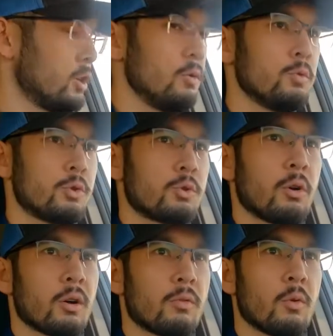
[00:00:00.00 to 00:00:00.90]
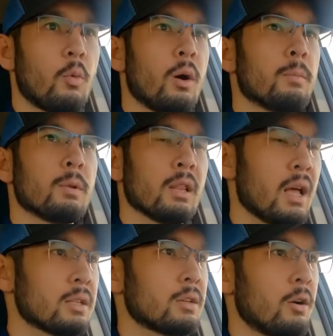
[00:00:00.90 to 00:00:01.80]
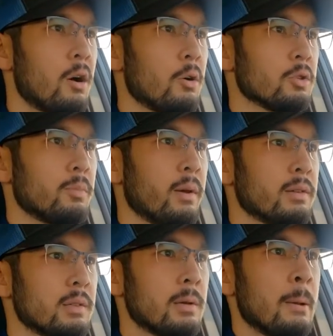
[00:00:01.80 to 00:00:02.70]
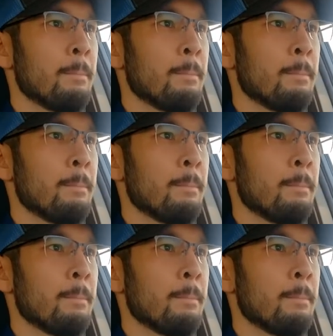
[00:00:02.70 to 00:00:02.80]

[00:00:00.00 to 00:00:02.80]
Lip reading: huge trunk for one, lots of cargo space.